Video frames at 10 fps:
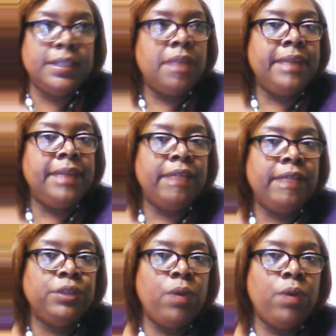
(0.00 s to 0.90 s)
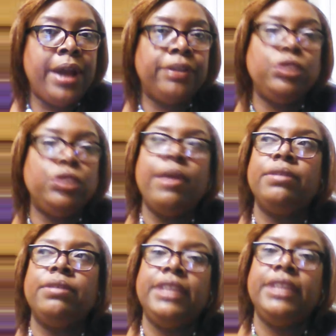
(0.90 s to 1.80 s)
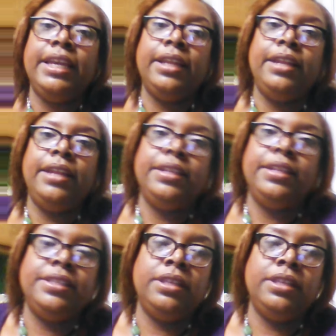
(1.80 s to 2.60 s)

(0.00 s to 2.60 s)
down to the wire. It's 2 hours in, and this